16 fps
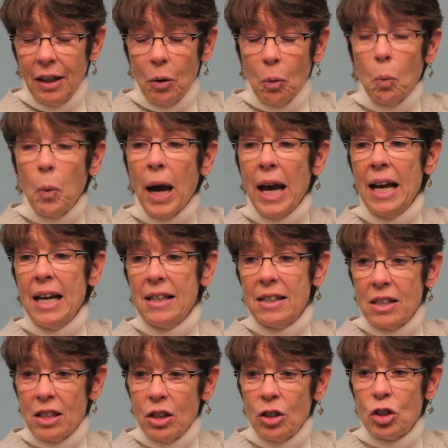
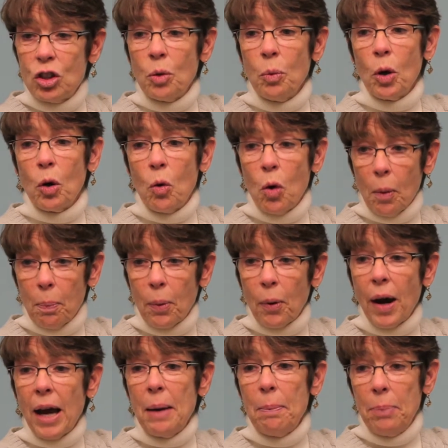ways to
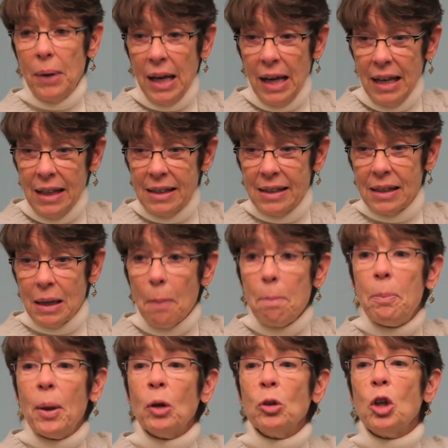incorporate peace,
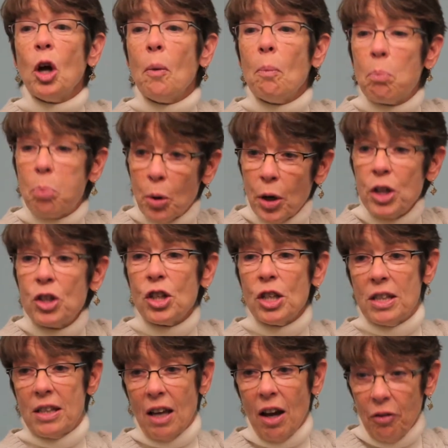build
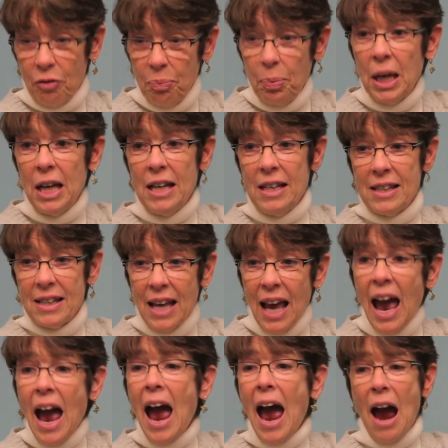bridges of peace
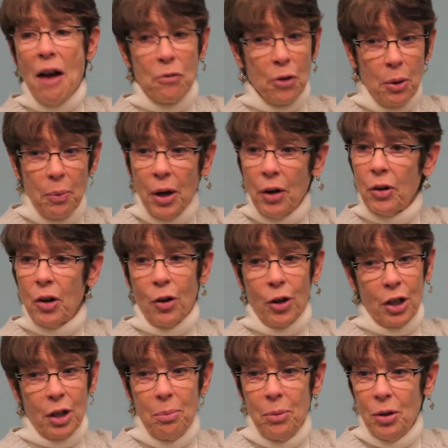everywhere in
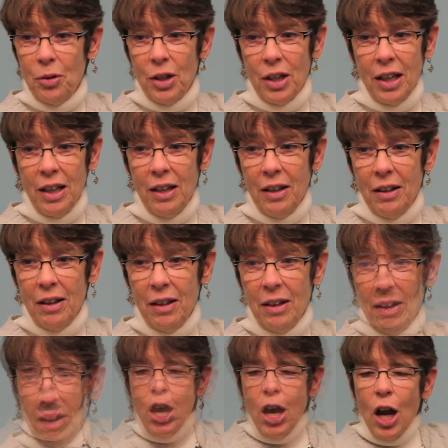our community.
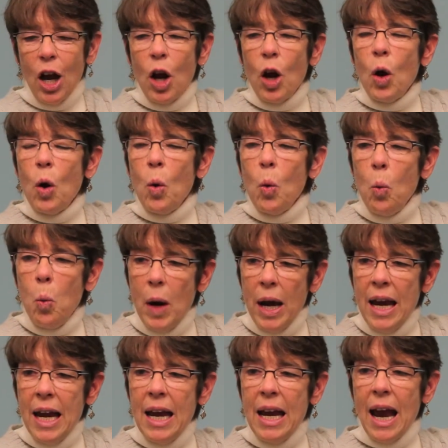
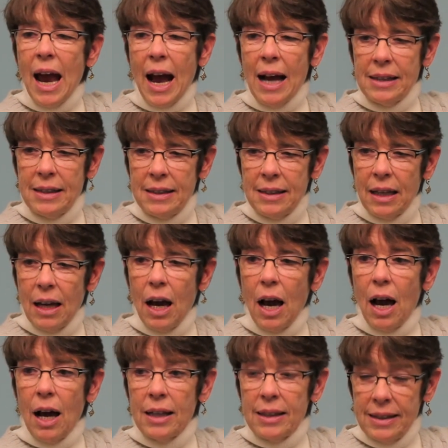We as
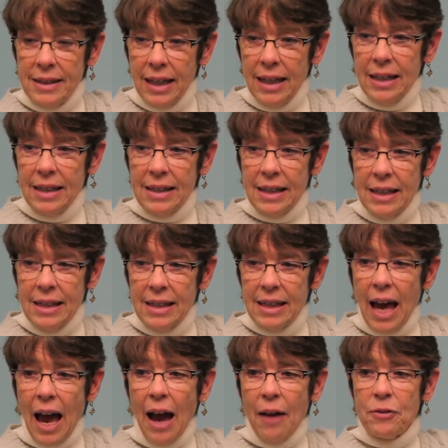citizens
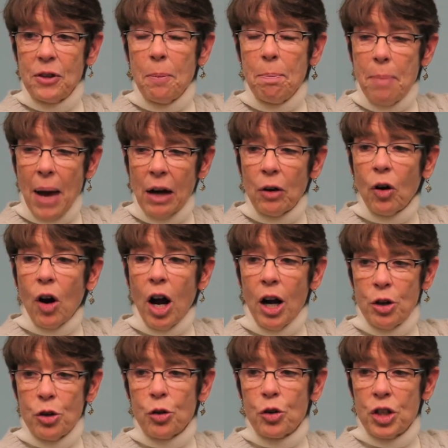have to better
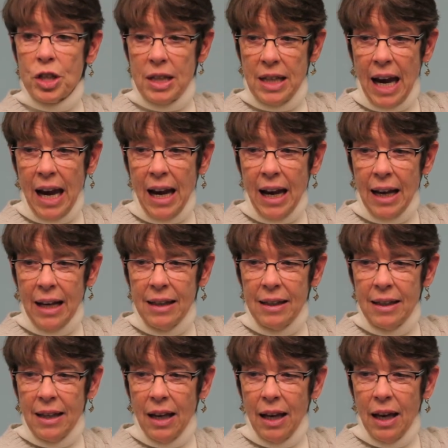understand